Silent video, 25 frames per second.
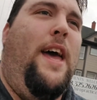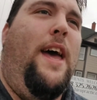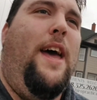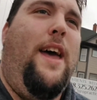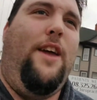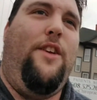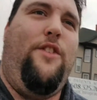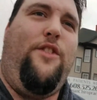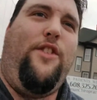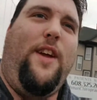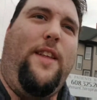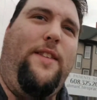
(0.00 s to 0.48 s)

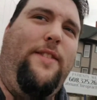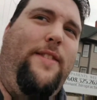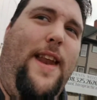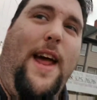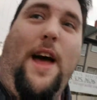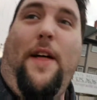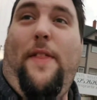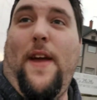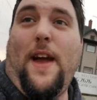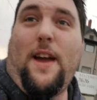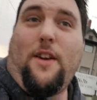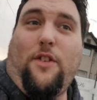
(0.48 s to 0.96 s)
it shuts
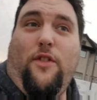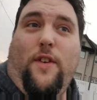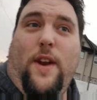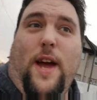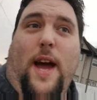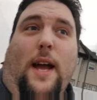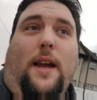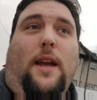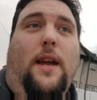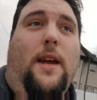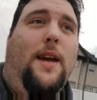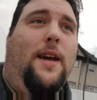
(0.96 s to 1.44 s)
down the extra
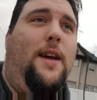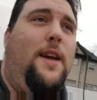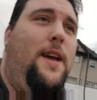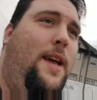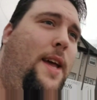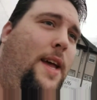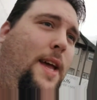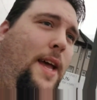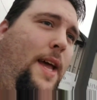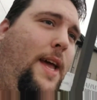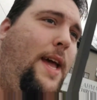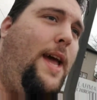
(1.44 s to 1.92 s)
deck,
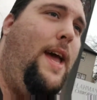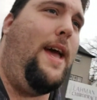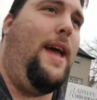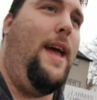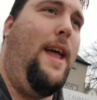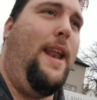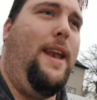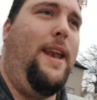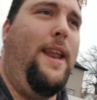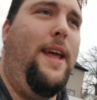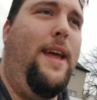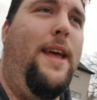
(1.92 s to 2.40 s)

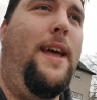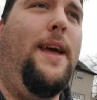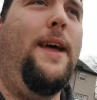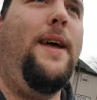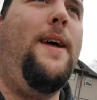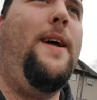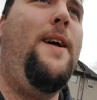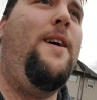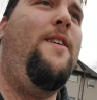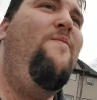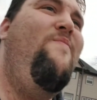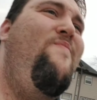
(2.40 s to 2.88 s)
and
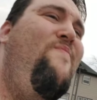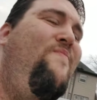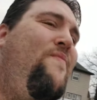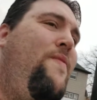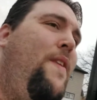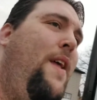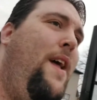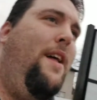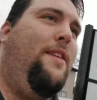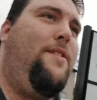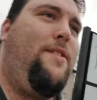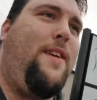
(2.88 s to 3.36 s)

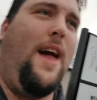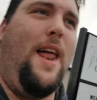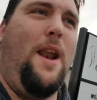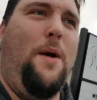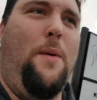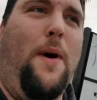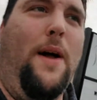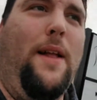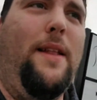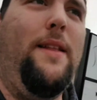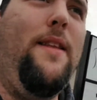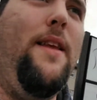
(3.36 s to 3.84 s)
it's kind of
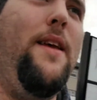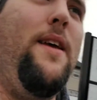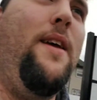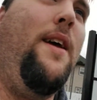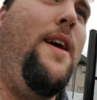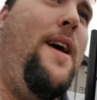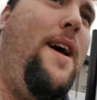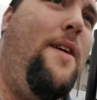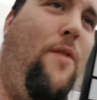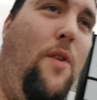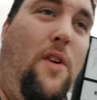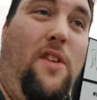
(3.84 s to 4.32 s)
what
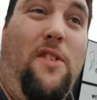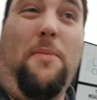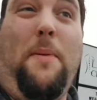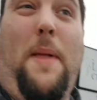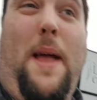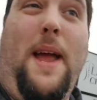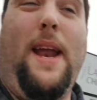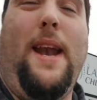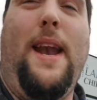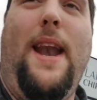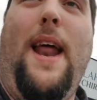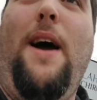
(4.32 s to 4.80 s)
everyone's
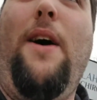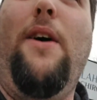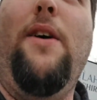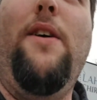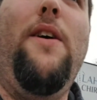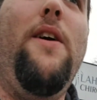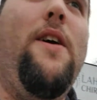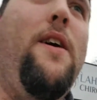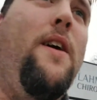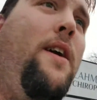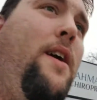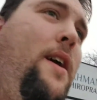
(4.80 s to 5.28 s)
playing now.
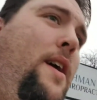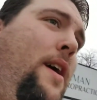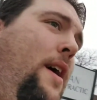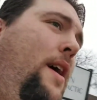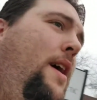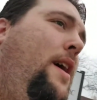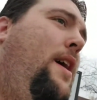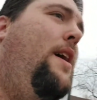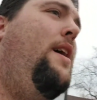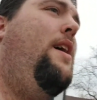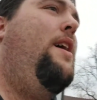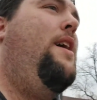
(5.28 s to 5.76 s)

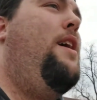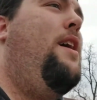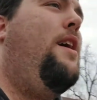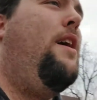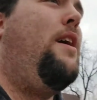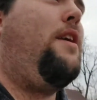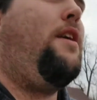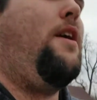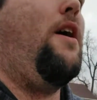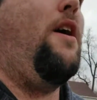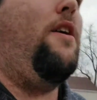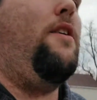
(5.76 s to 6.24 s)

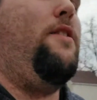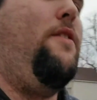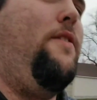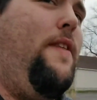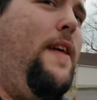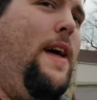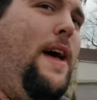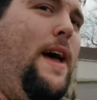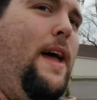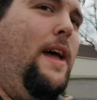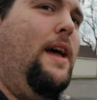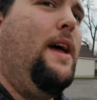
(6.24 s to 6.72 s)
Cards
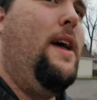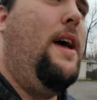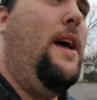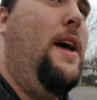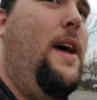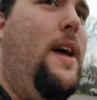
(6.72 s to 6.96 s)
that